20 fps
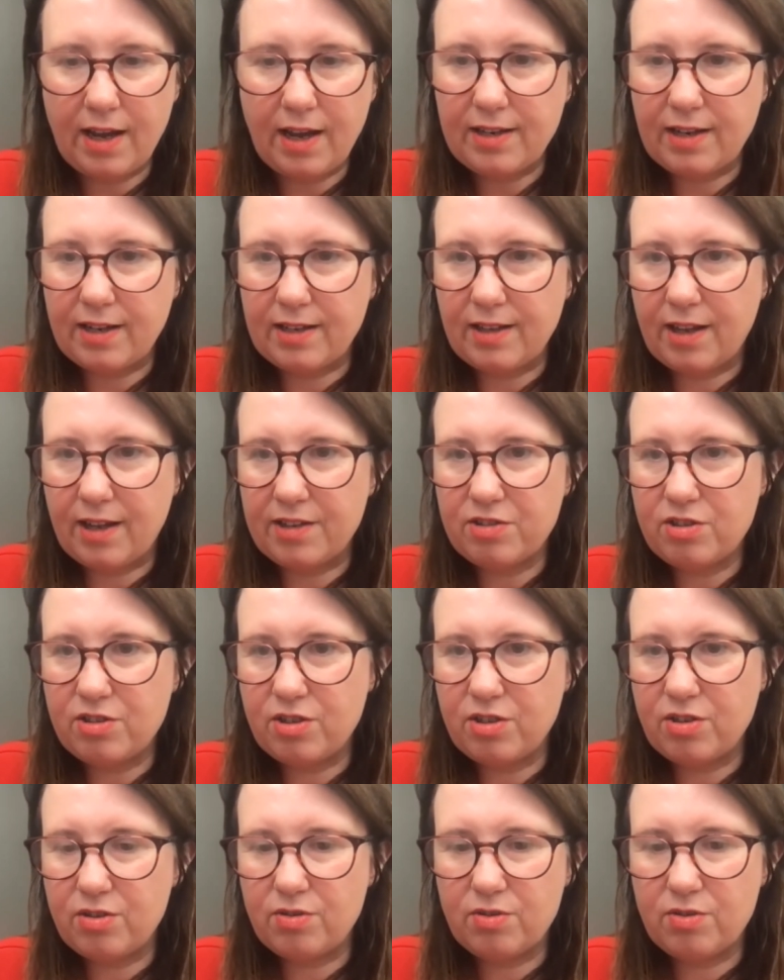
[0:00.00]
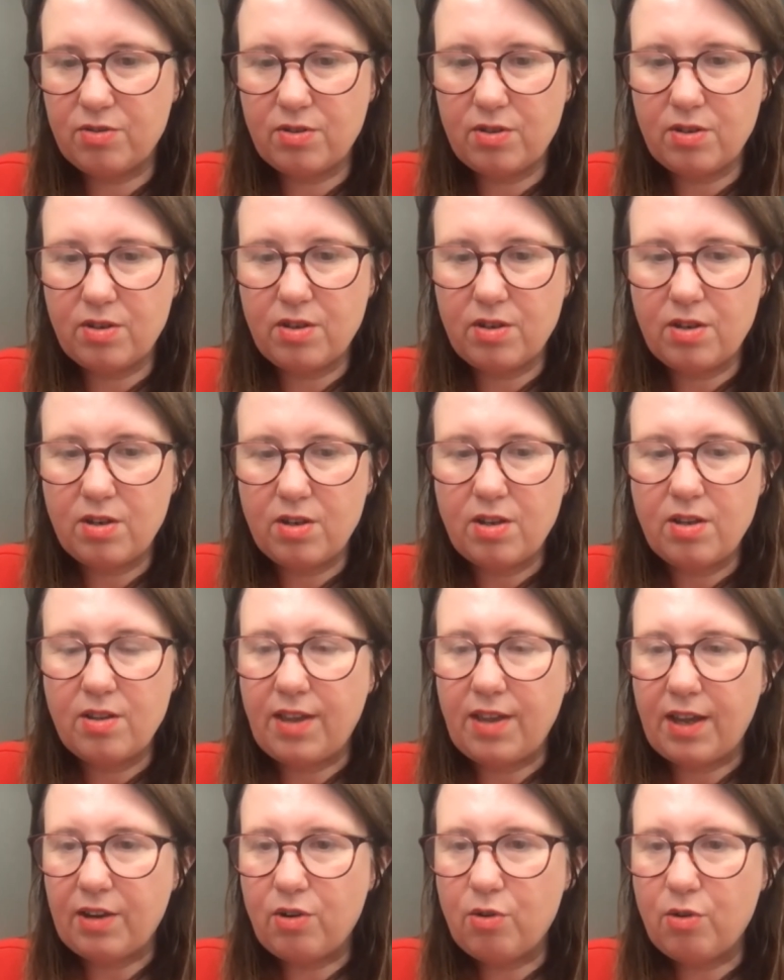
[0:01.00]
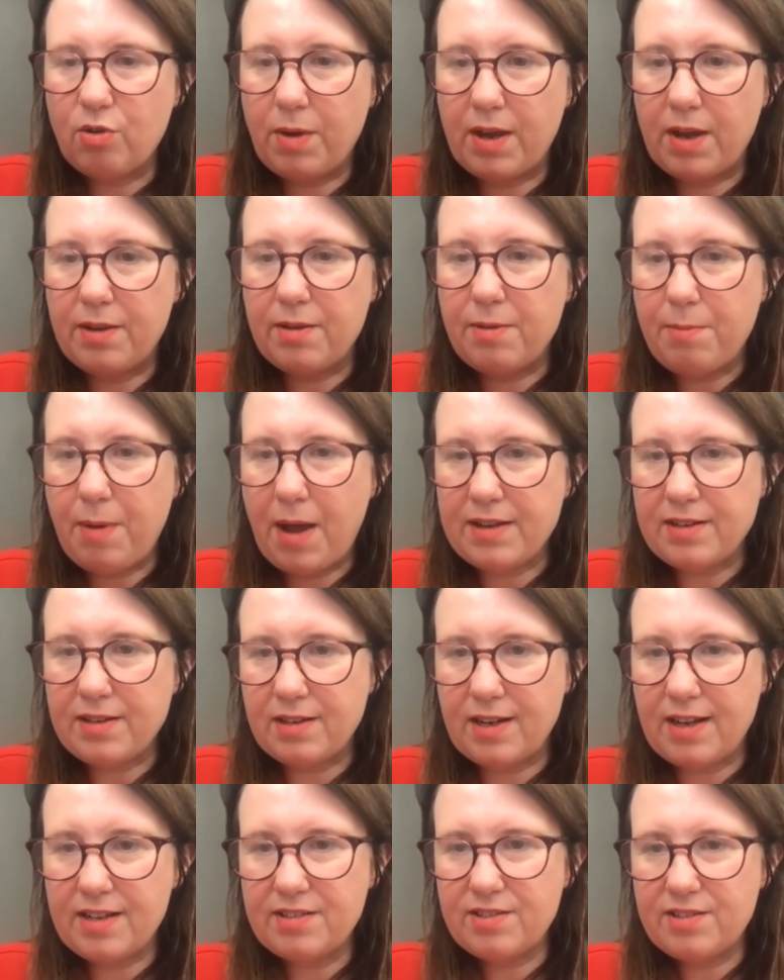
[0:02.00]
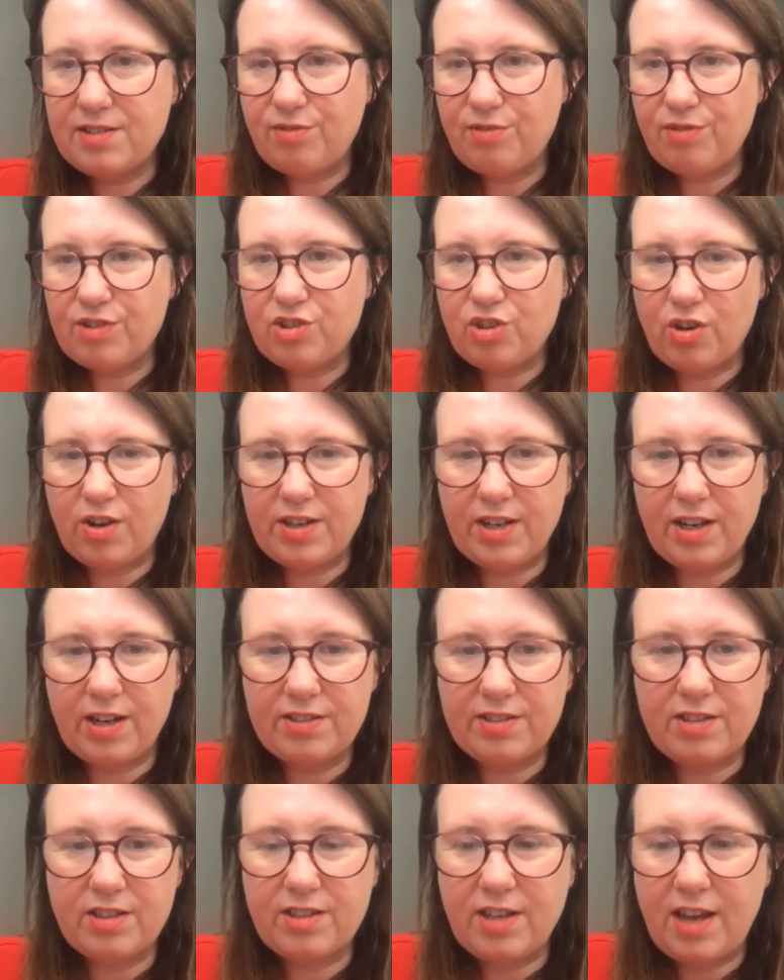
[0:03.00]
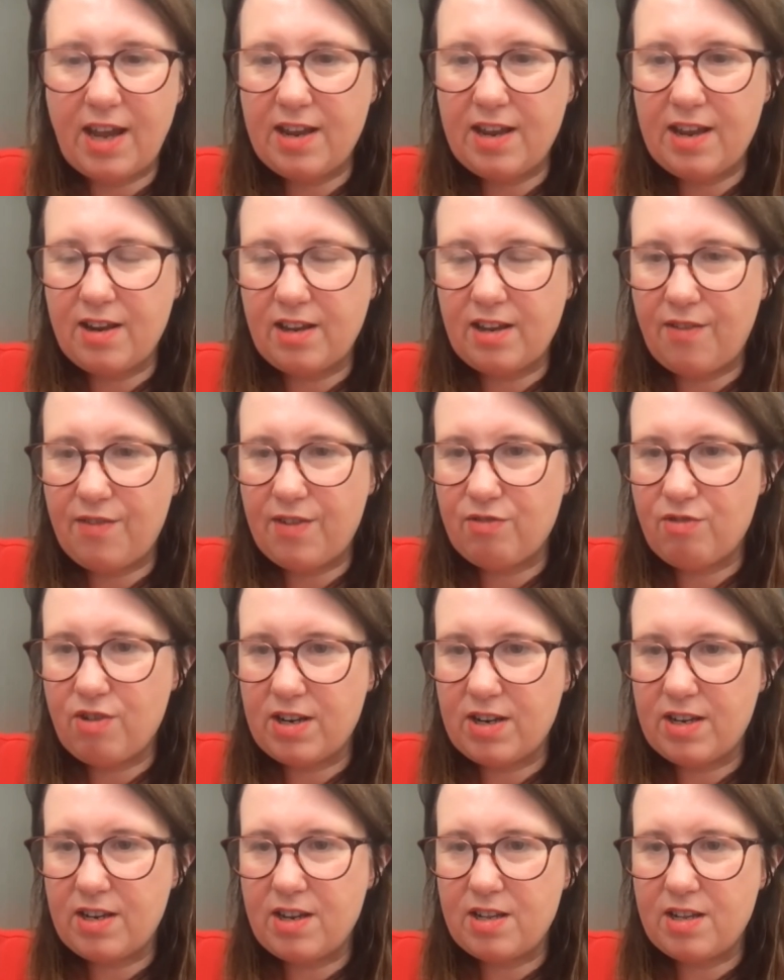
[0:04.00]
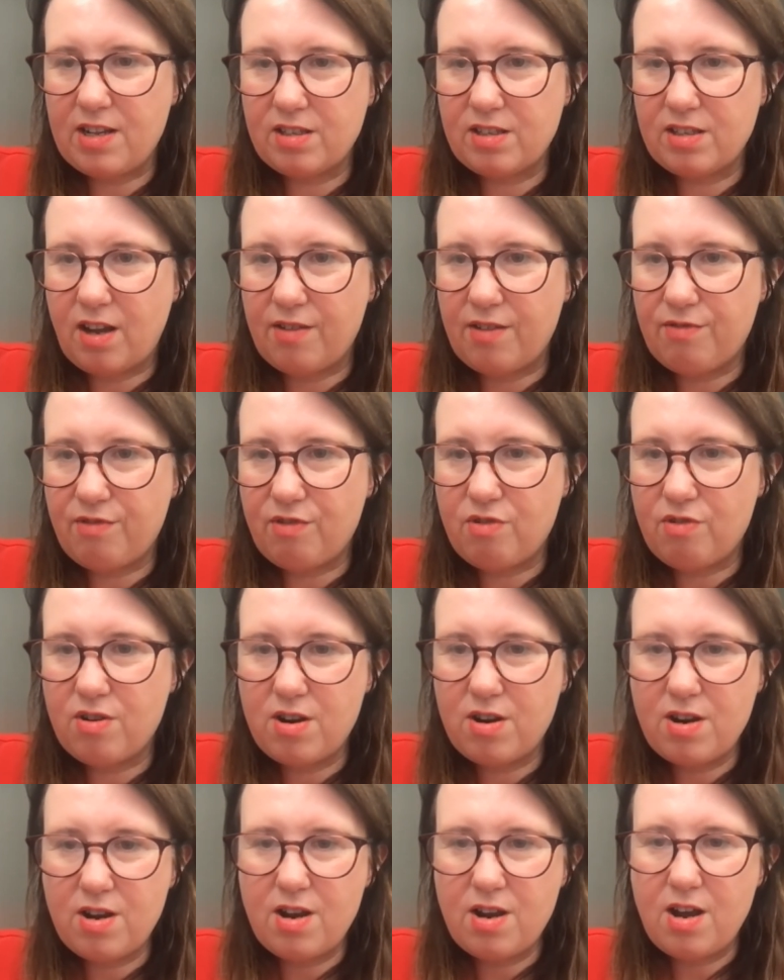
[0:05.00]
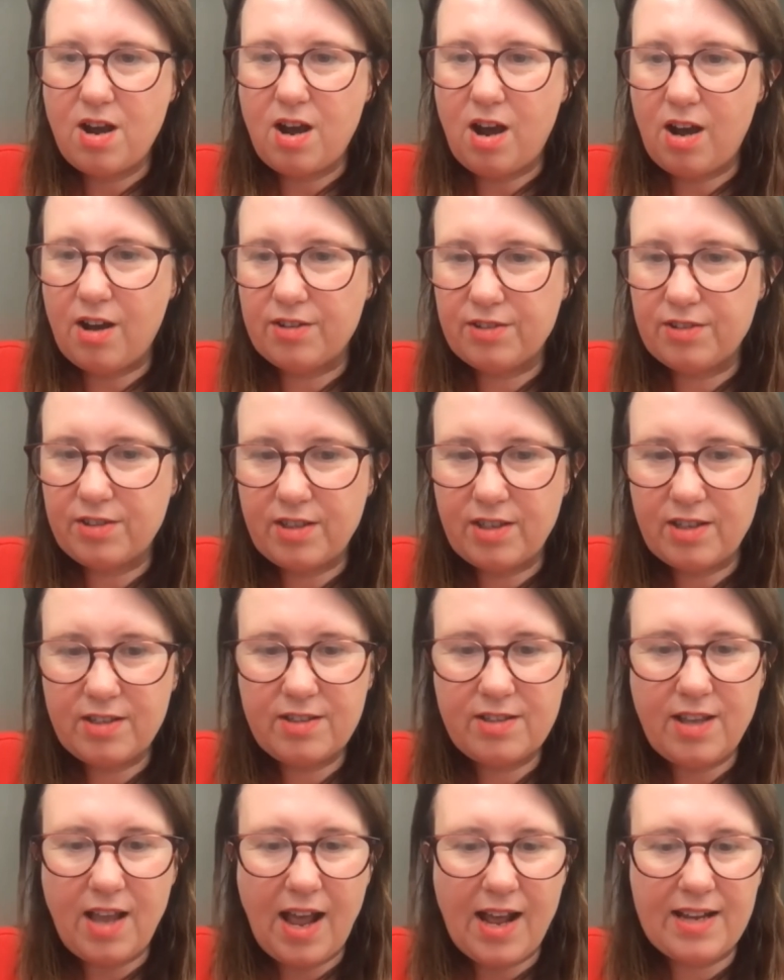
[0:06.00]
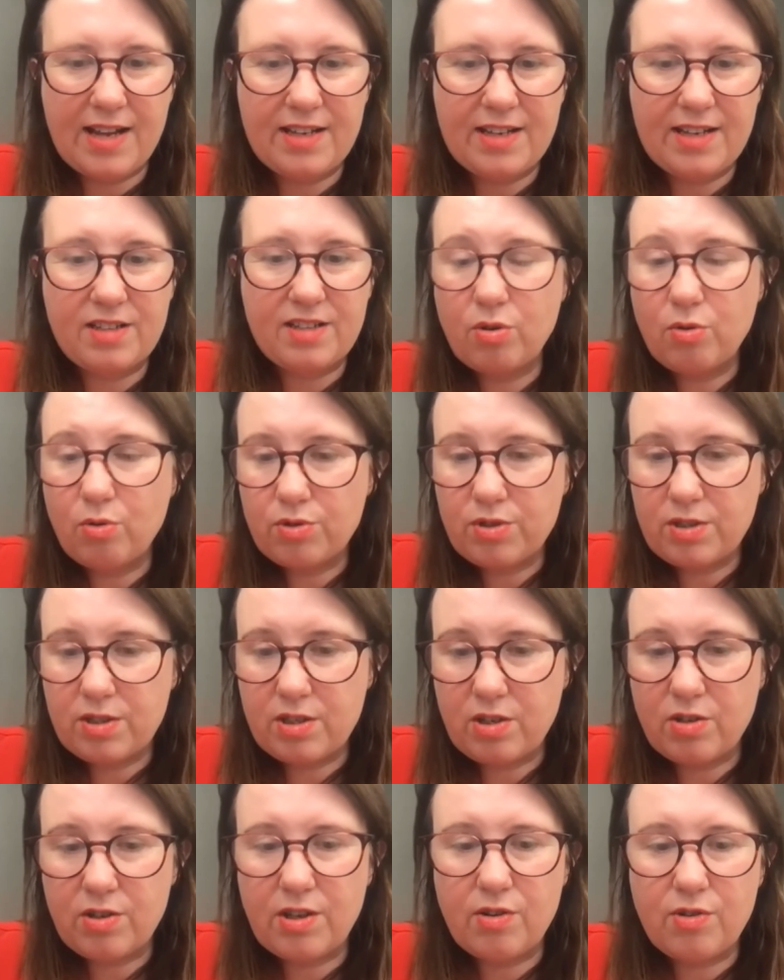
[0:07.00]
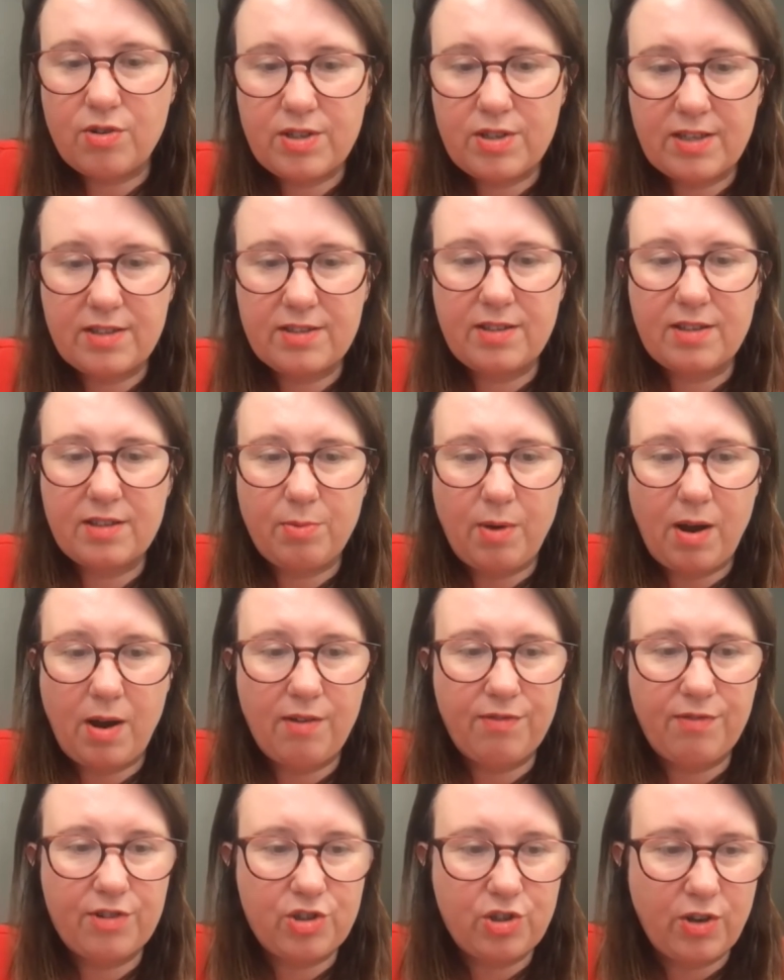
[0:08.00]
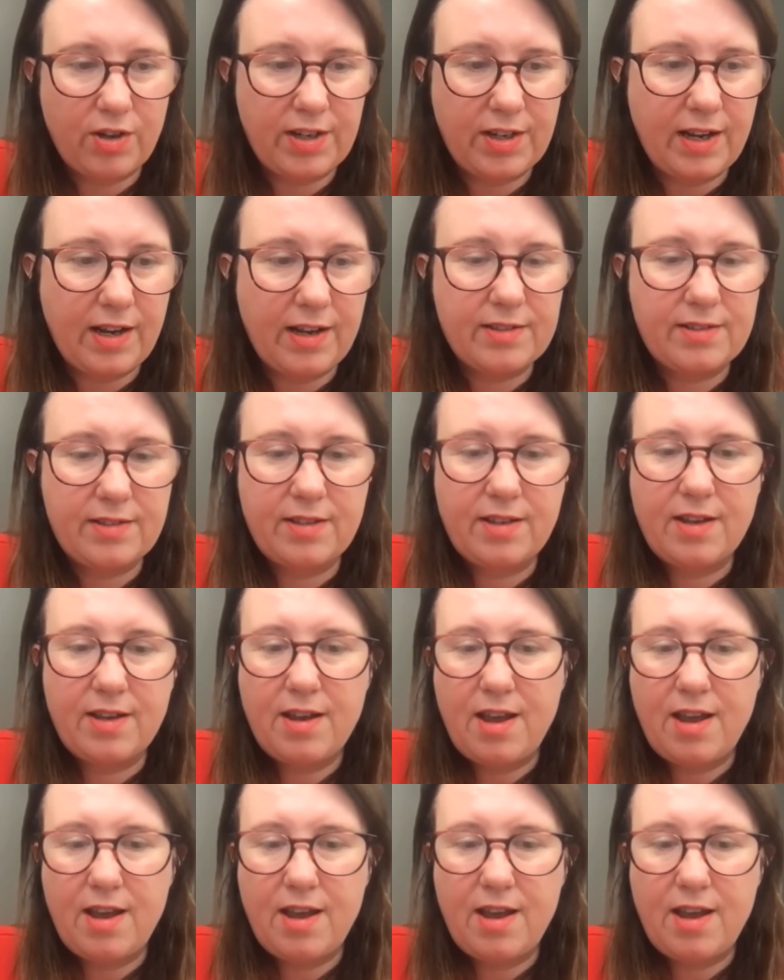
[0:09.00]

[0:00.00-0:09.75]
And I'd like to thank all my panelists for joining us today and giving really insightful answers, and to the audience as well for joining us.